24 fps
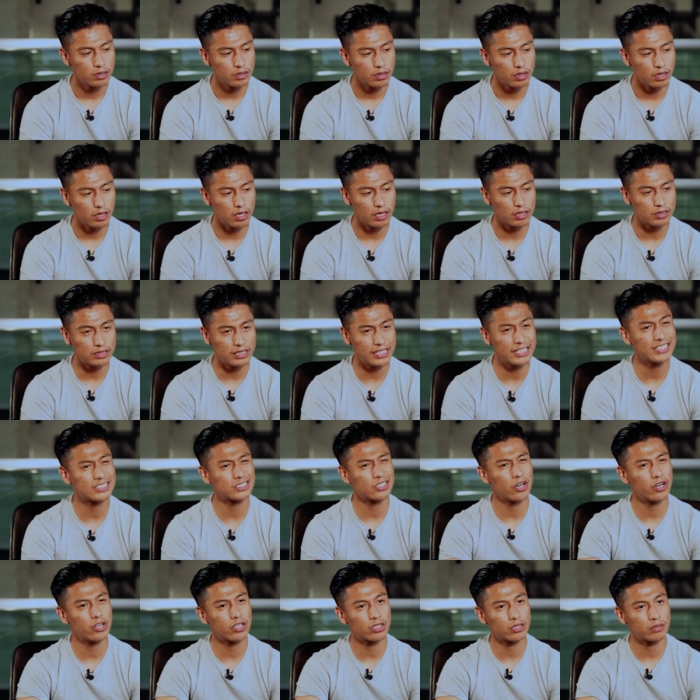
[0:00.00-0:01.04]
Uh, things
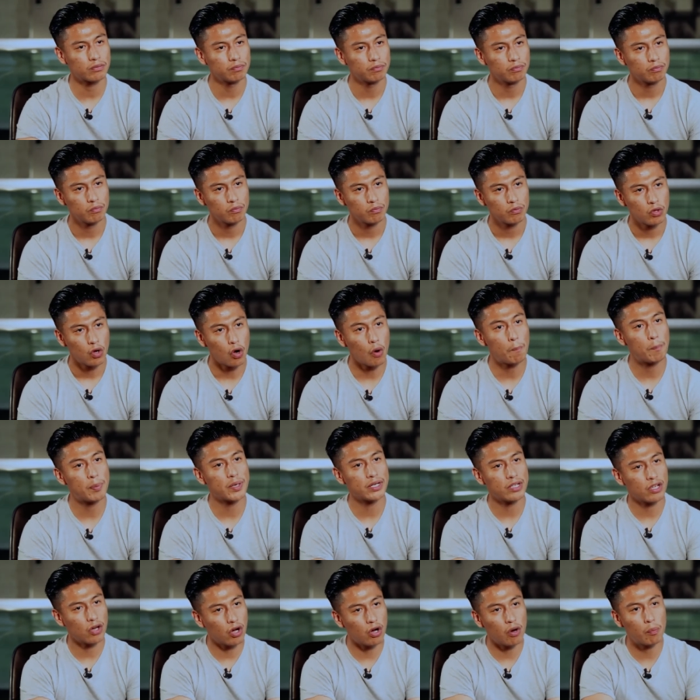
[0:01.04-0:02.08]
started
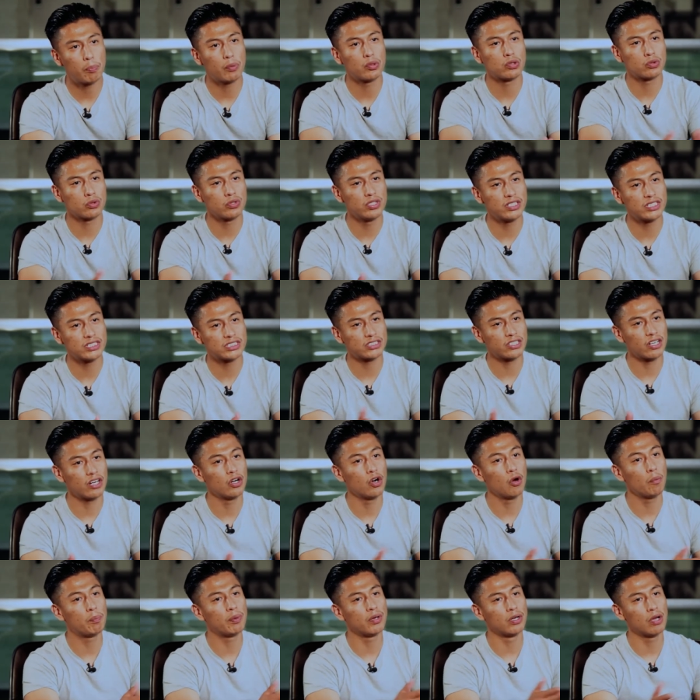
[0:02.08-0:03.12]
open opportunities started
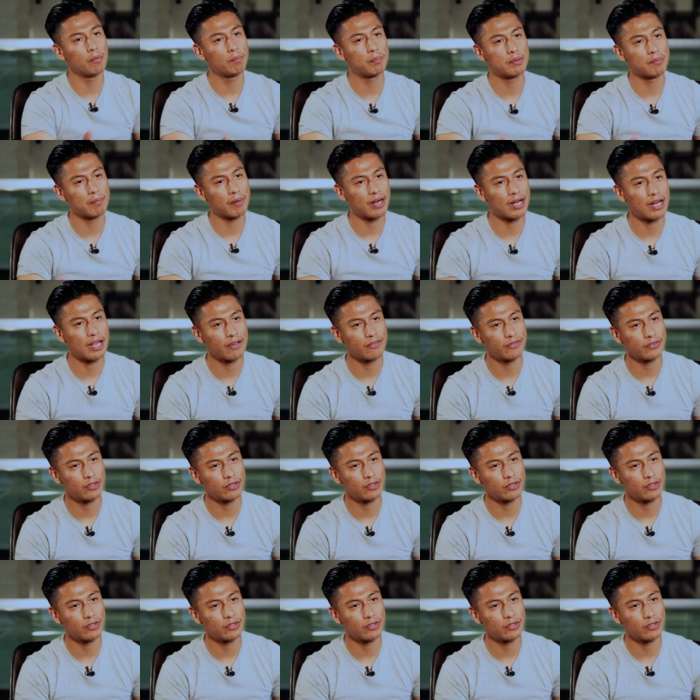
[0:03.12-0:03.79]
opening up in my life.